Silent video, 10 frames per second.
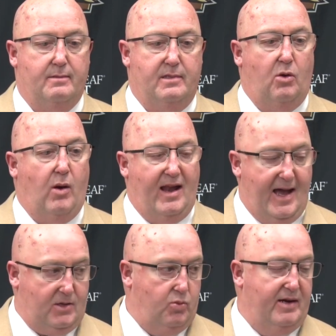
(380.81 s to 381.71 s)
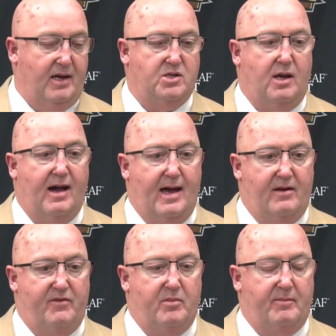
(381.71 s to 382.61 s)
know, I liked what I saw
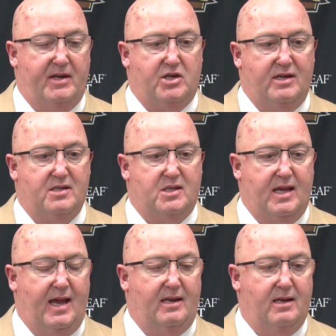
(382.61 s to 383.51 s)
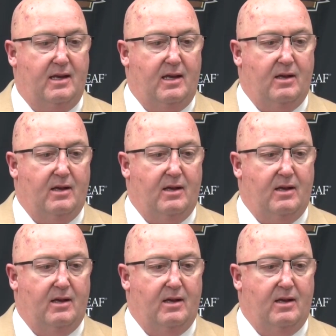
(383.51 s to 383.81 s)
out of him at Michigan State.